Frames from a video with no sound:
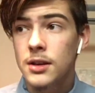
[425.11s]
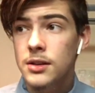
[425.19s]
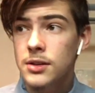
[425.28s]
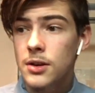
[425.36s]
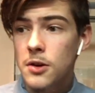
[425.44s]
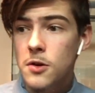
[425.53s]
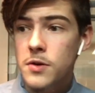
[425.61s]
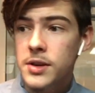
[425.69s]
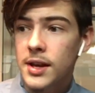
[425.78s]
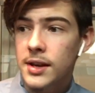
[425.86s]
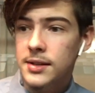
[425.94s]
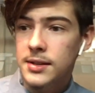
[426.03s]
So
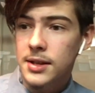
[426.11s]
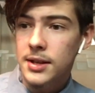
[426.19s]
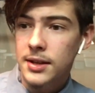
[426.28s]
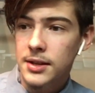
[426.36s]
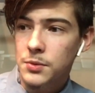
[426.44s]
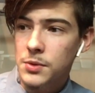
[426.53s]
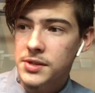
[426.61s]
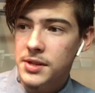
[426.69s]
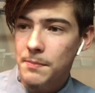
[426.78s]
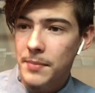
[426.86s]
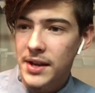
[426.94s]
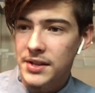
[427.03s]
yes, this wasn't
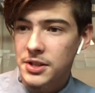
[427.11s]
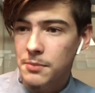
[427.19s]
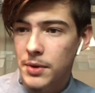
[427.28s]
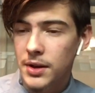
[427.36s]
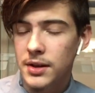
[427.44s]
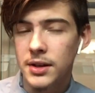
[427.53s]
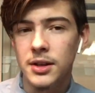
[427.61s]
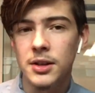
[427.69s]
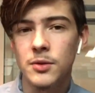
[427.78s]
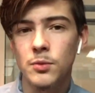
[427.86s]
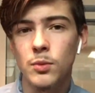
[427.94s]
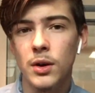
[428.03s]
the best, but it
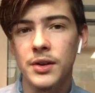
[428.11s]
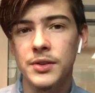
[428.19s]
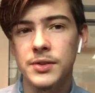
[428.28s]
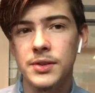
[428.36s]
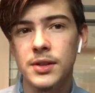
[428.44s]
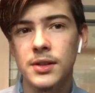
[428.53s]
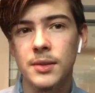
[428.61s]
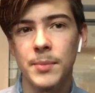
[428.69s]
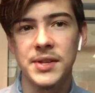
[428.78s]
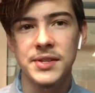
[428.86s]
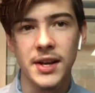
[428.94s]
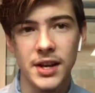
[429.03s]
was the
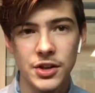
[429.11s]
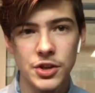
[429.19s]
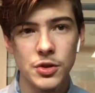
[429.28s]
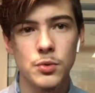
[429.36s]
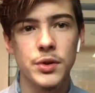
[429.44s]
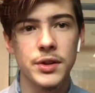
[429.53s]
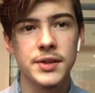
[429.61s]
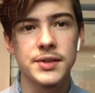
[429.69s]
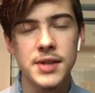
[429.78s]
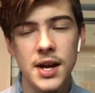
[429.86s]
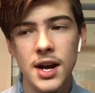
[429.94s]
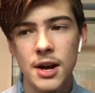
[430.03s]
best I can do with this
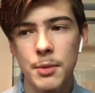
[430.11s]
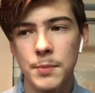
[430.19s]
time.